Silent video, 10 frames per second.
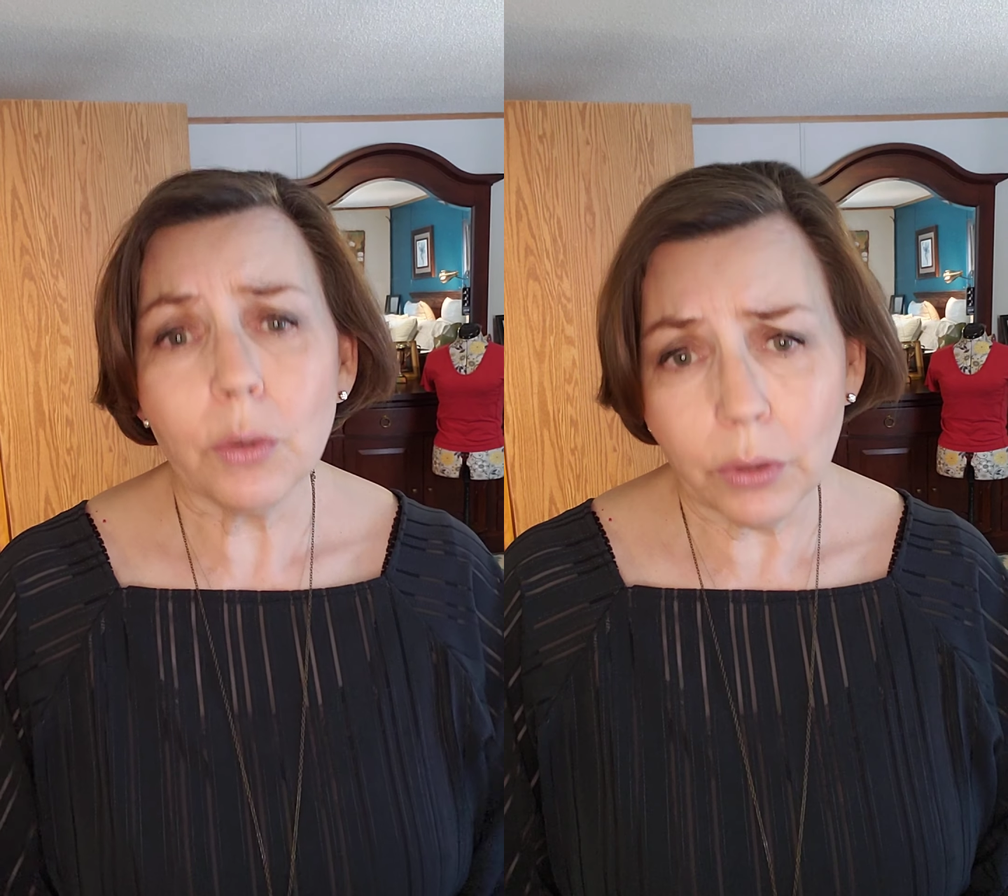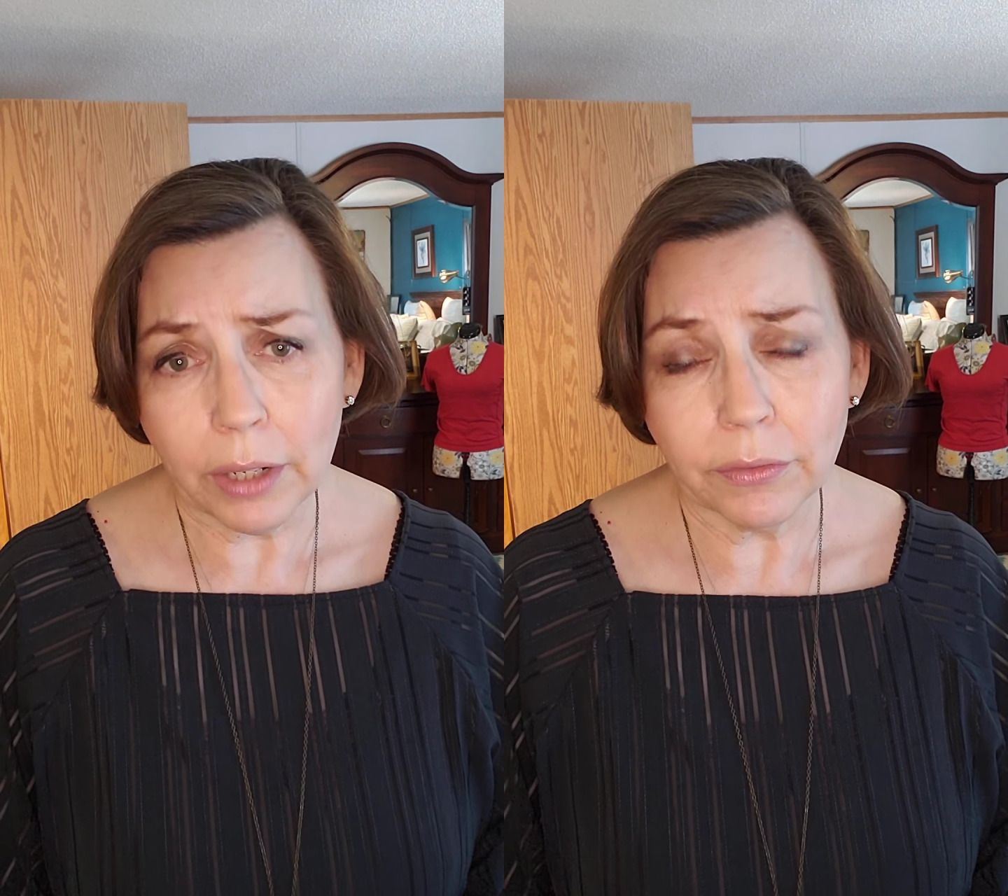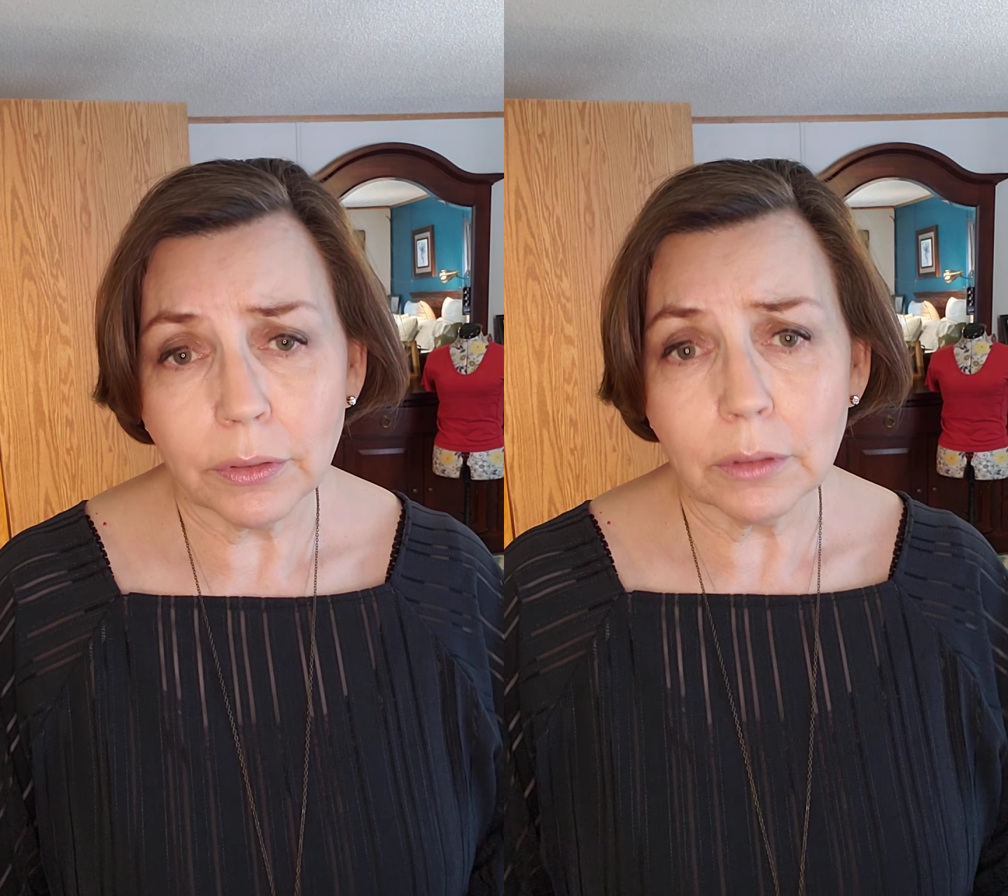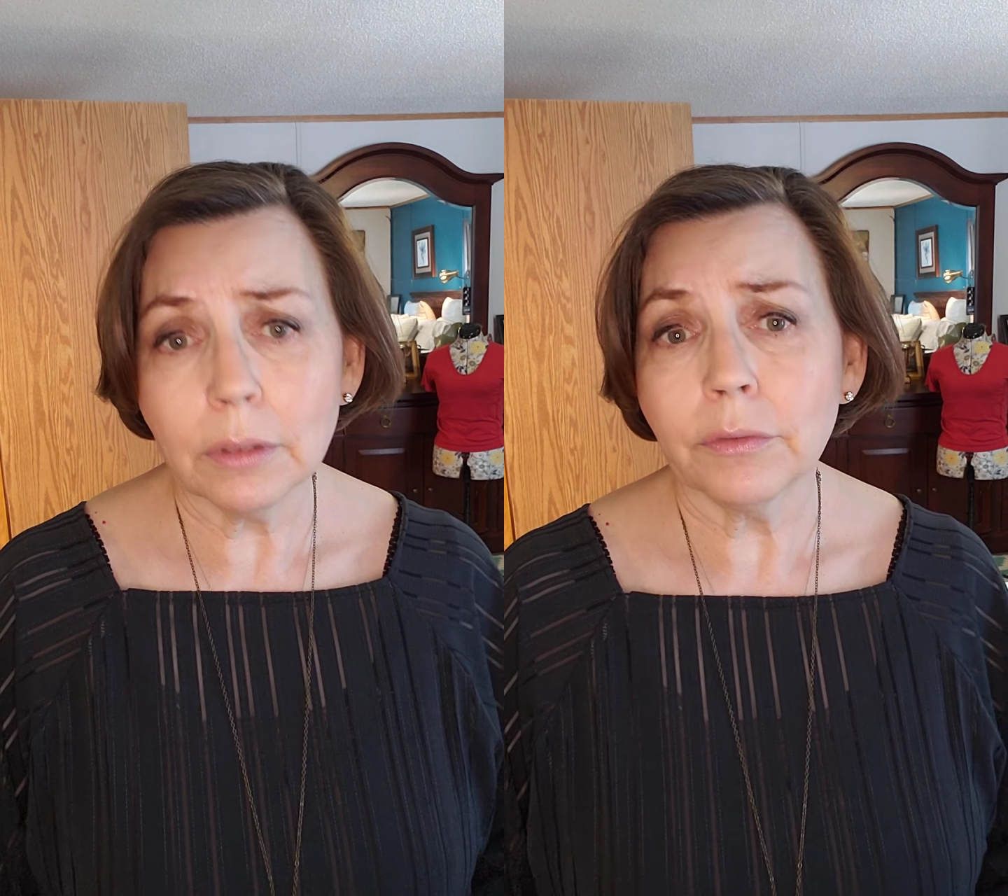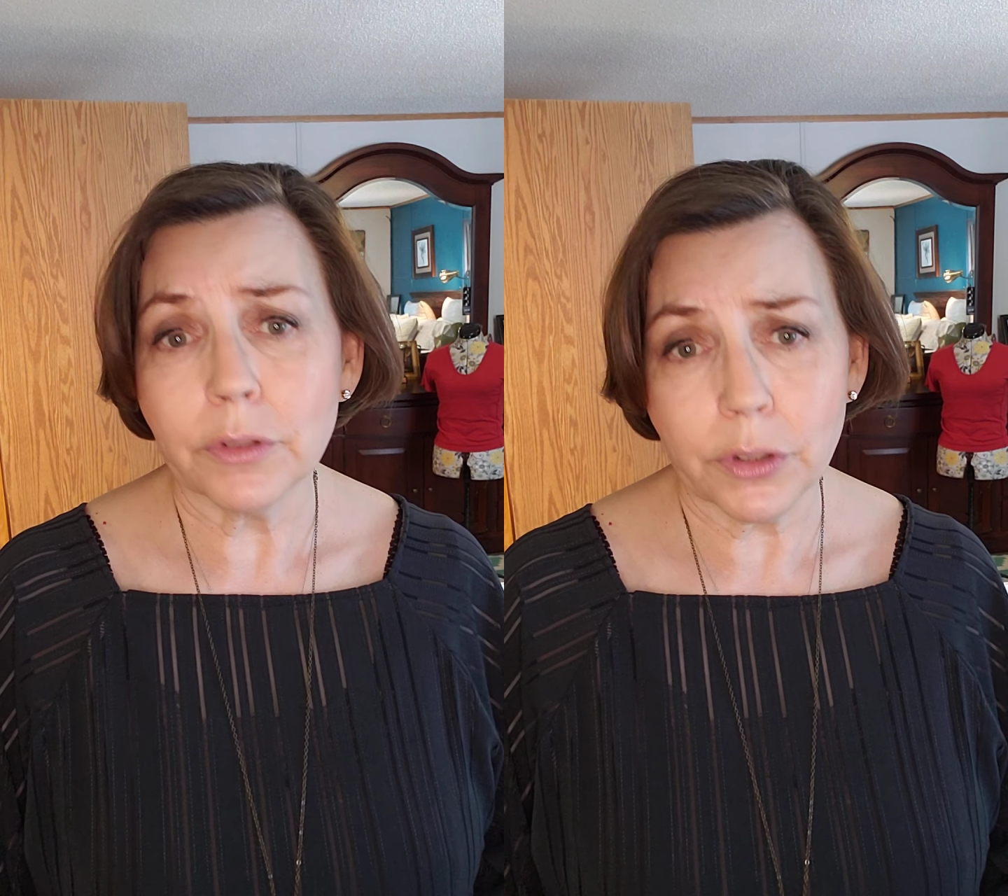
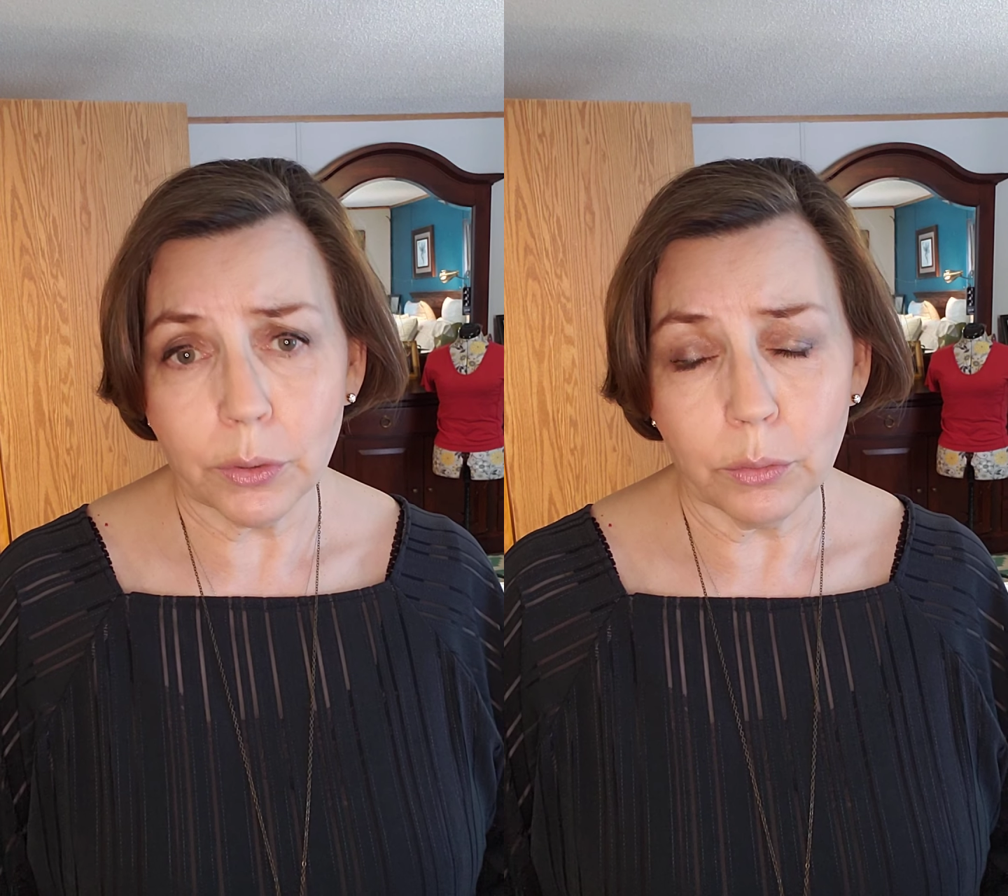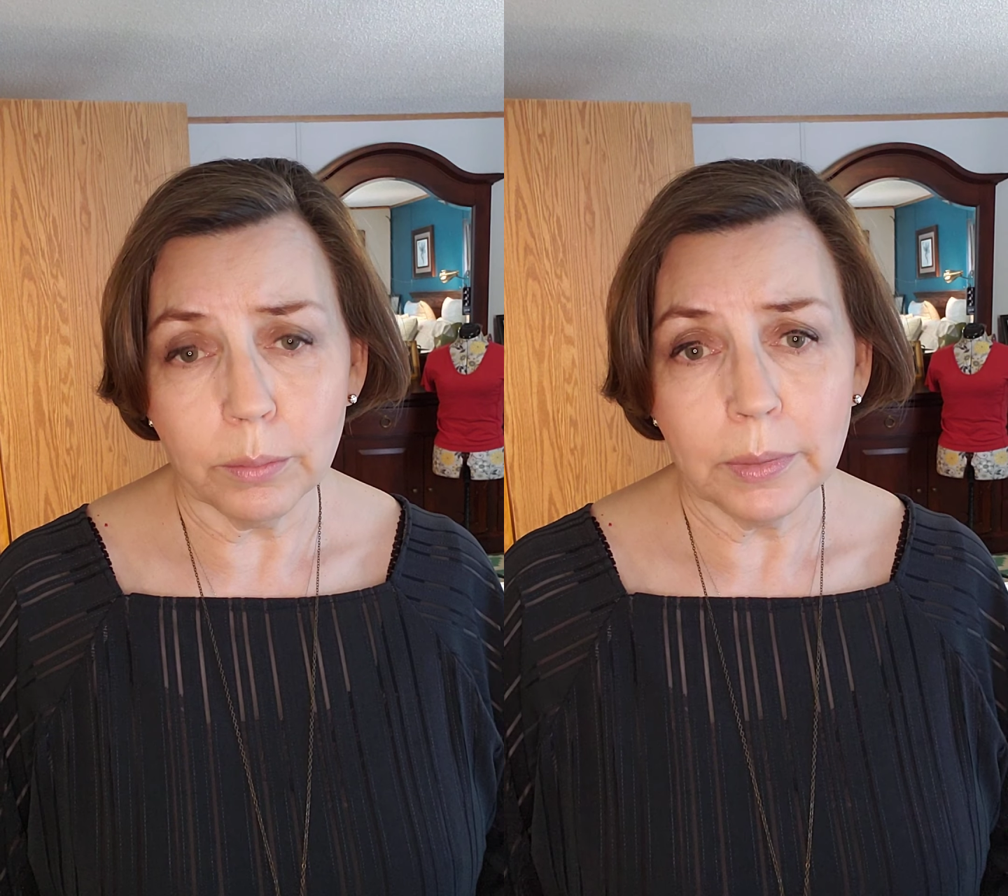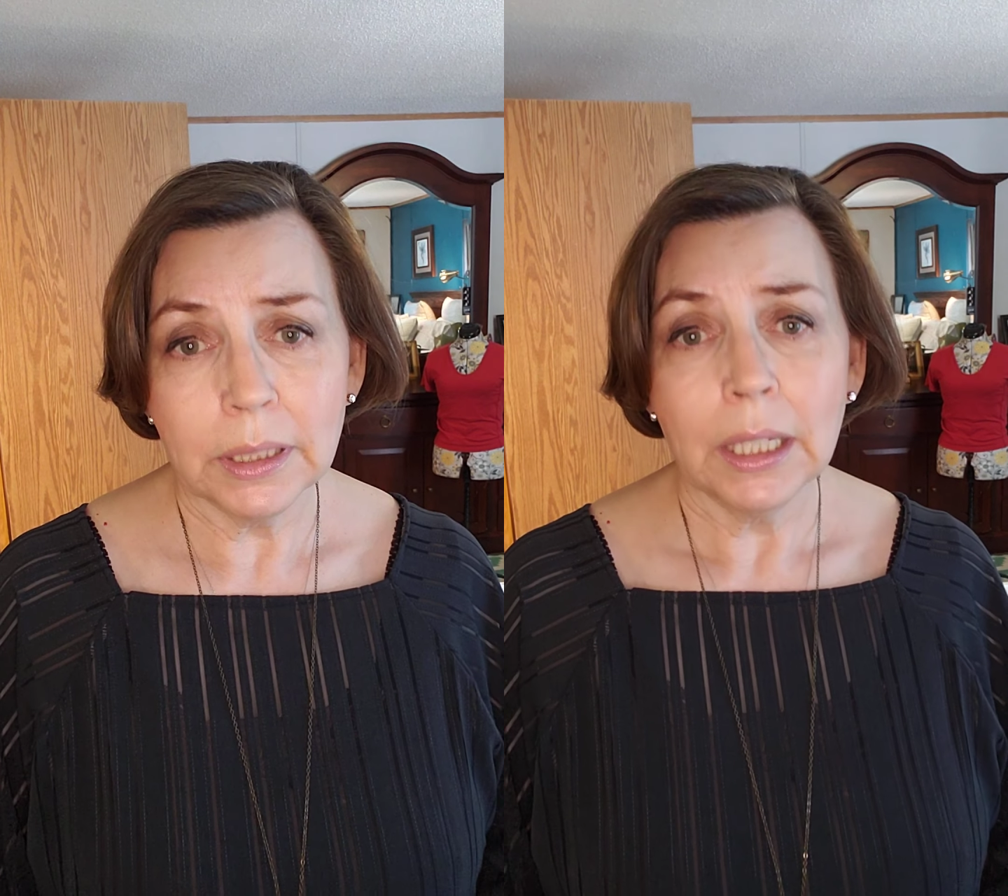grateful for Zoom.